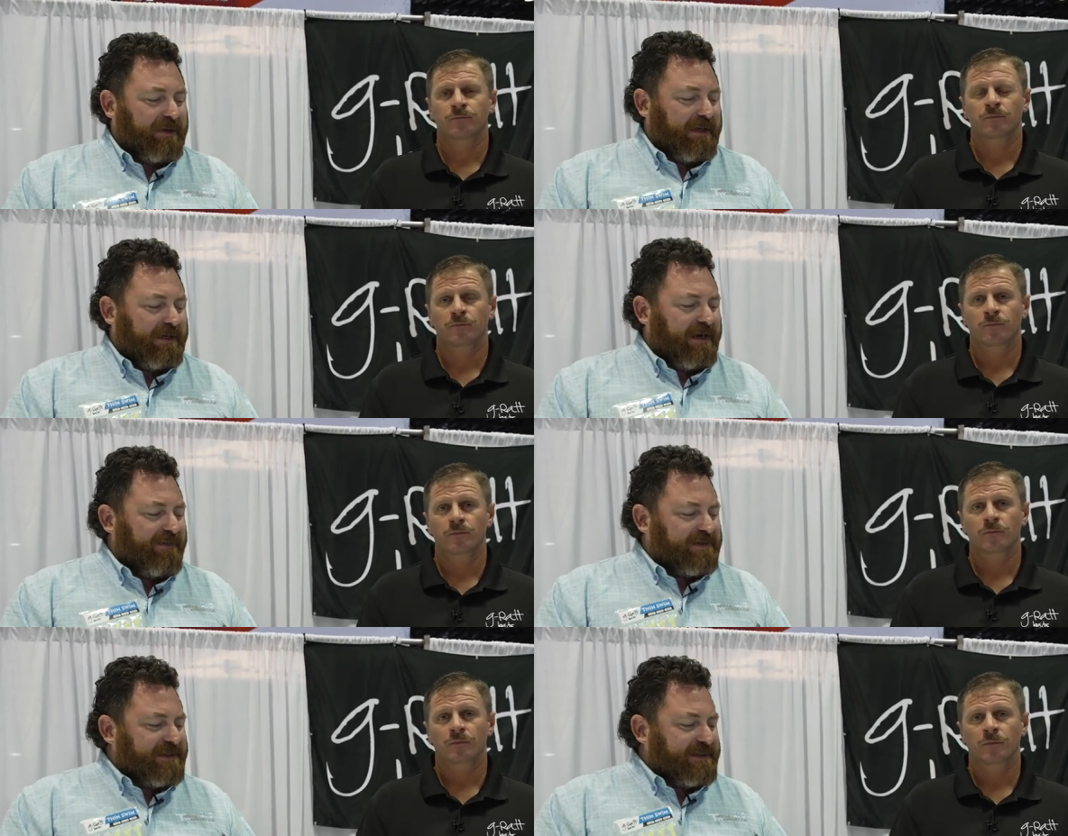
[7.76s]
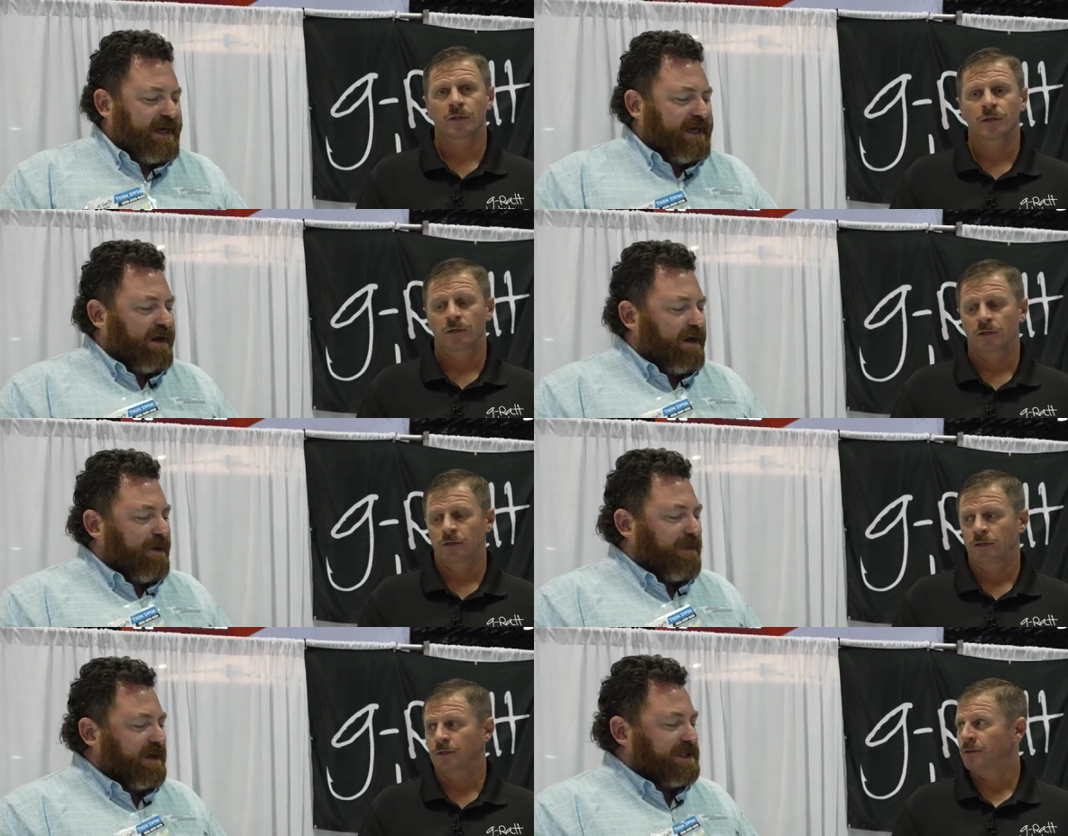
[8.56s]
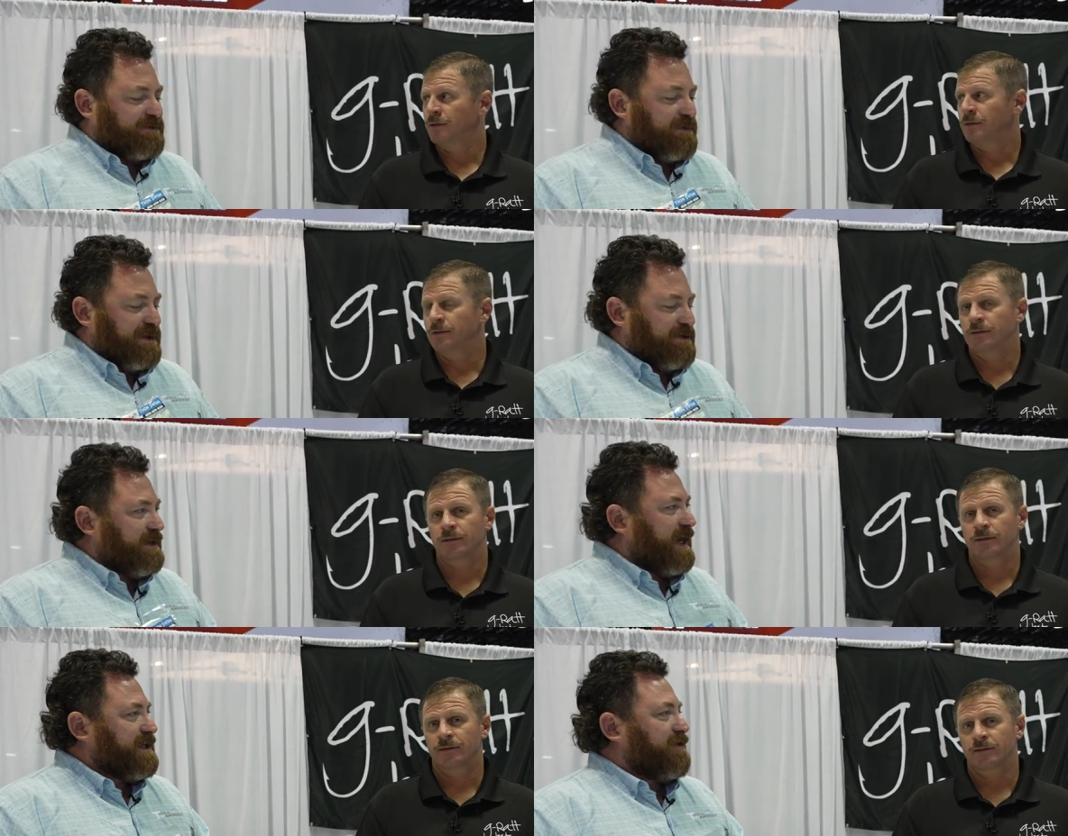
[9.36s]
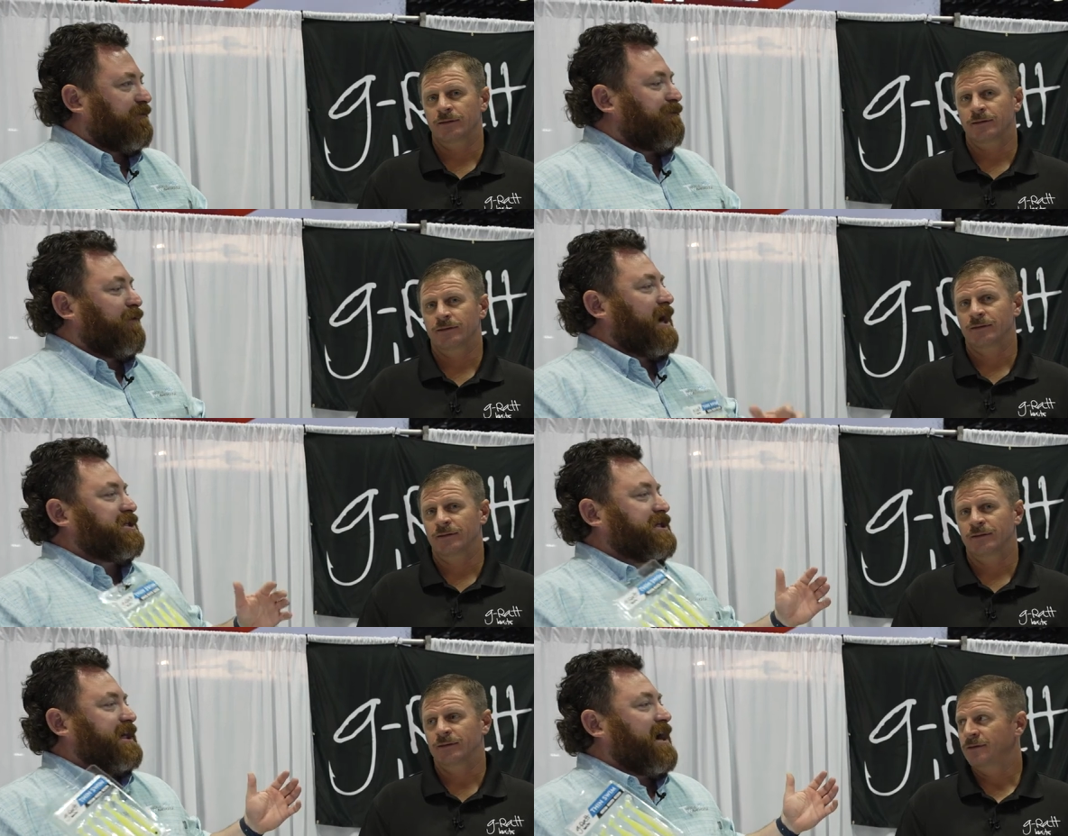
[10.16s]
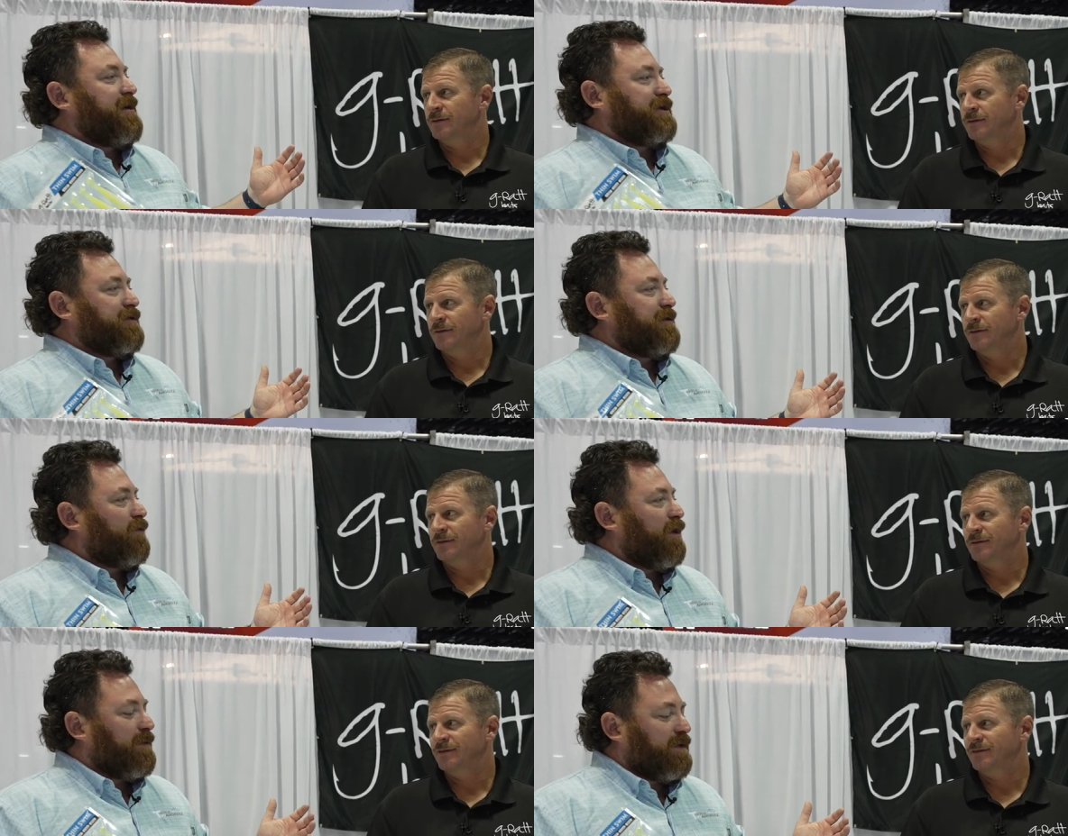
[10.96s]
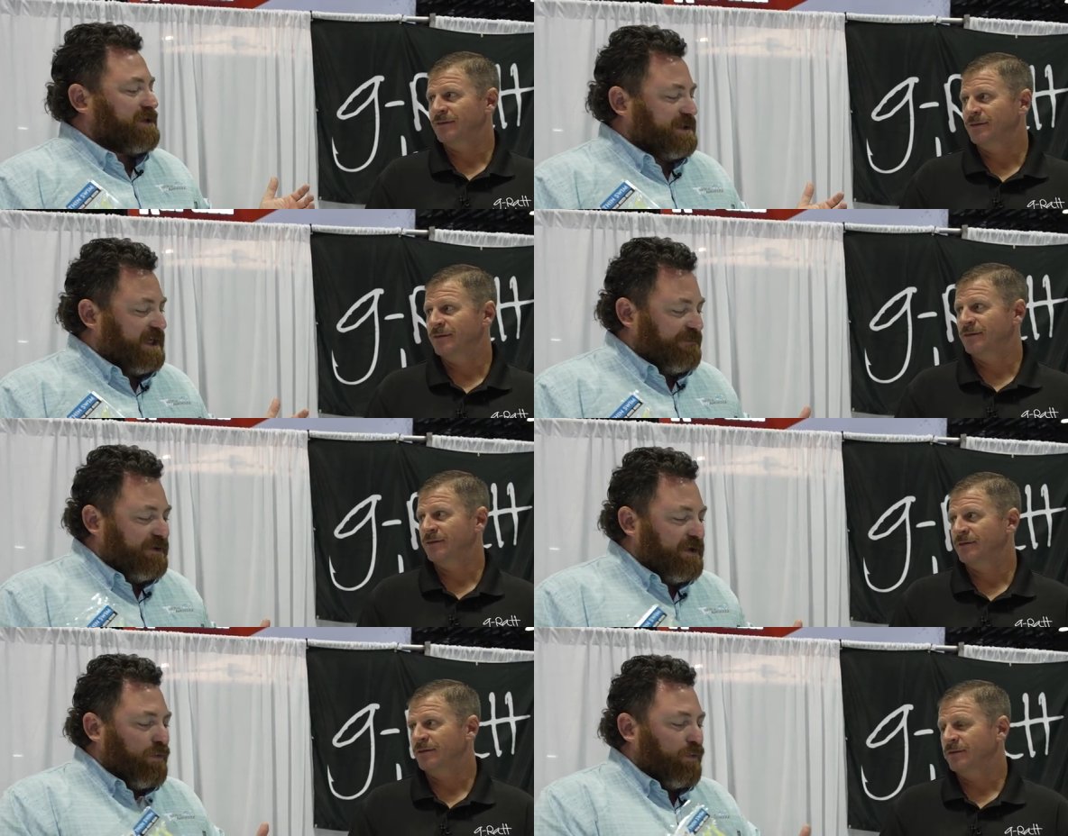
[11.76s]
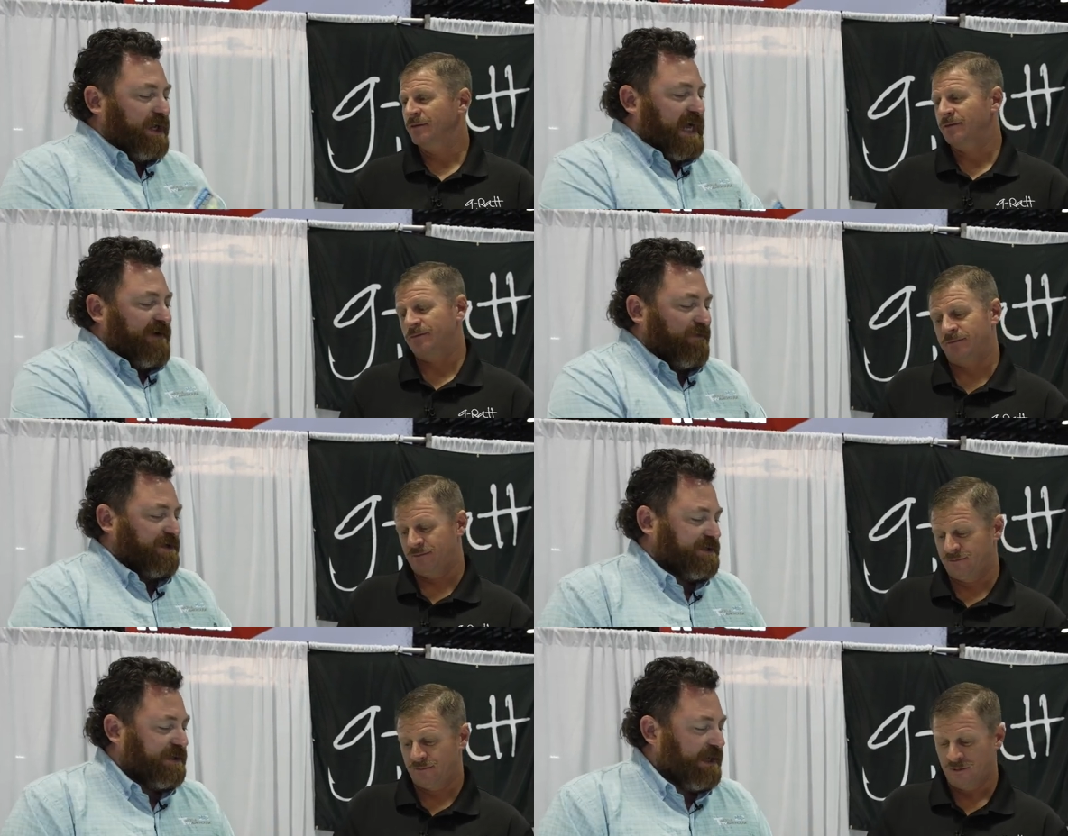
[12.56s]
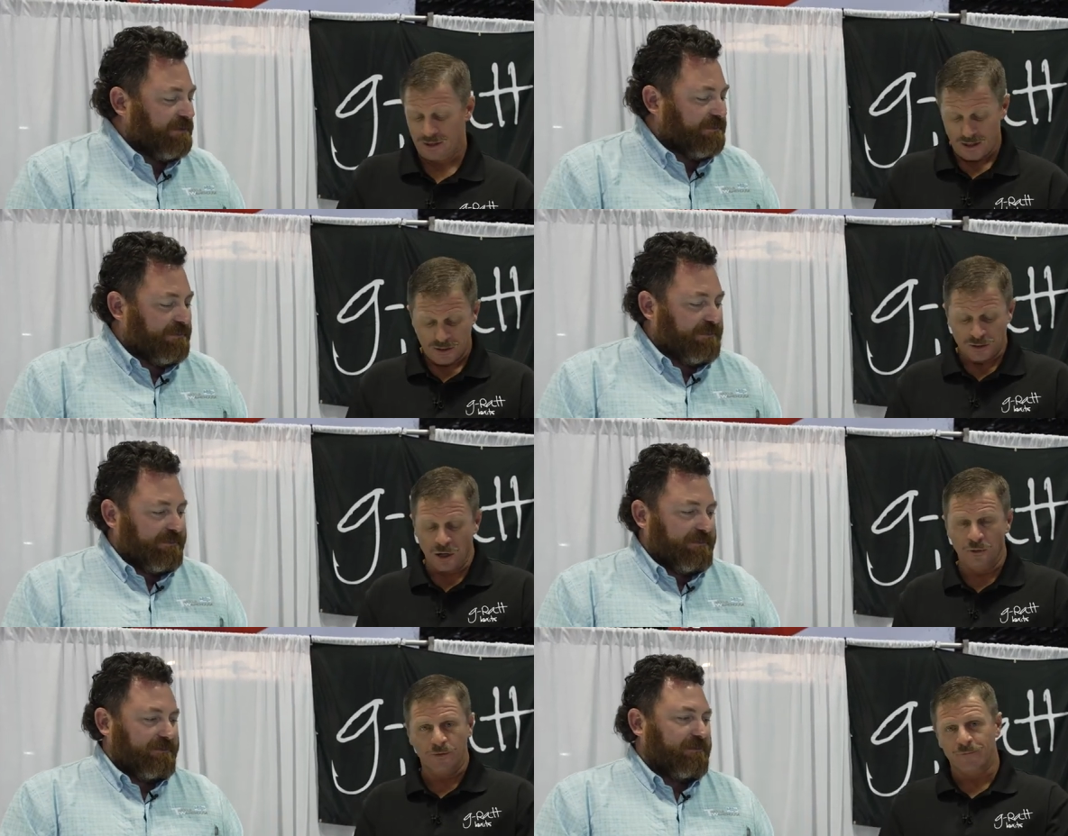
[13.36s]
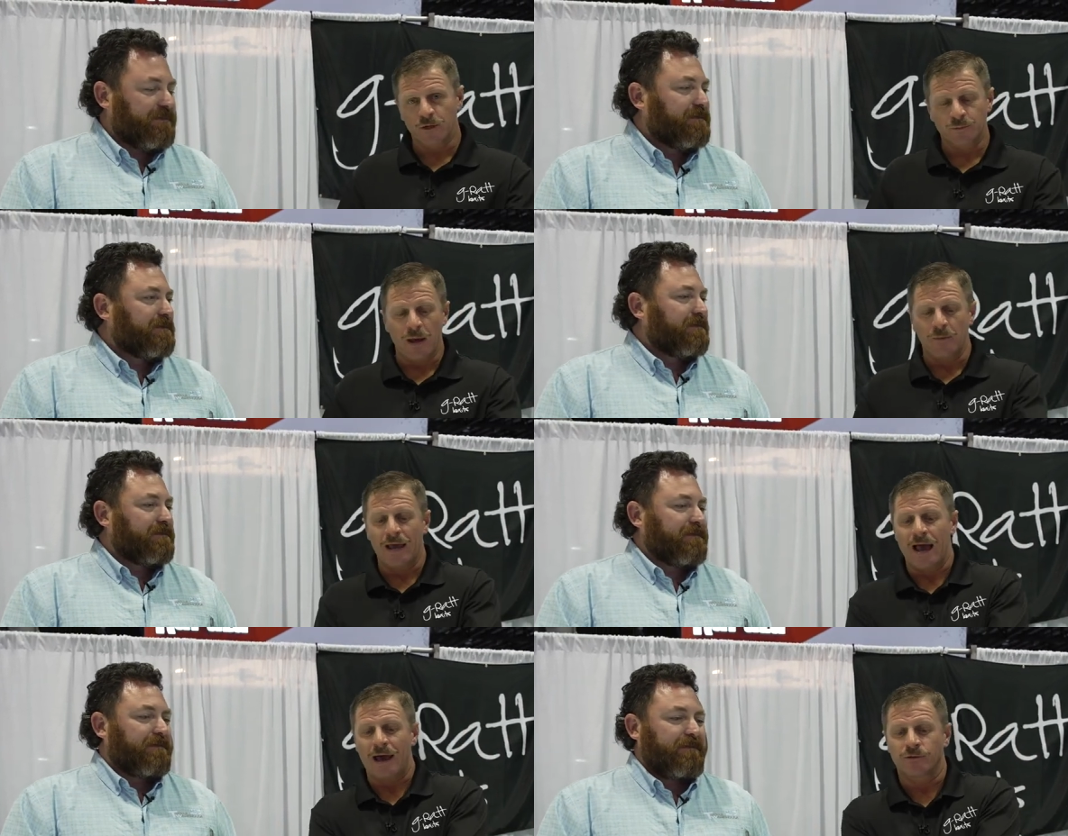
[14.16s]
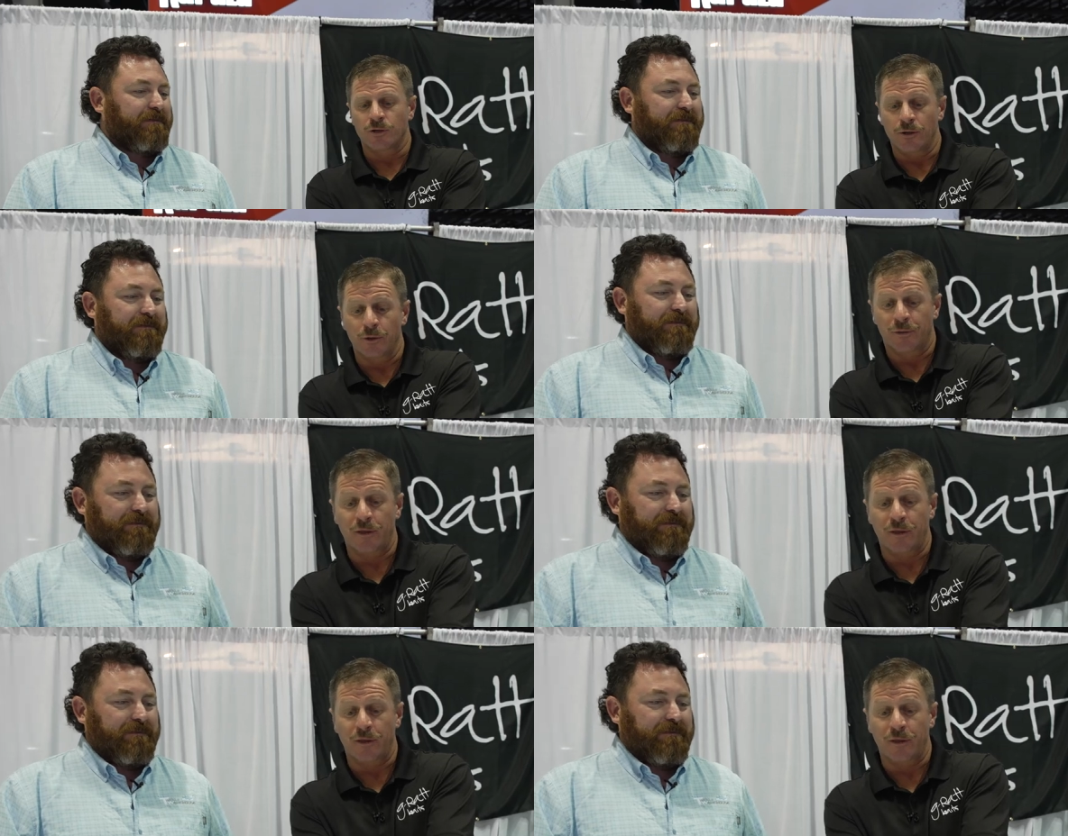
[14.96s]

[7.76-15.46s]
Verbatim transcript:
Speaker 1: But Garrett, this is not a hard body swim, but you guys are branching out and doing more and more stuff. What do you have for us today?
Speaker 2: So the first bait we have is our new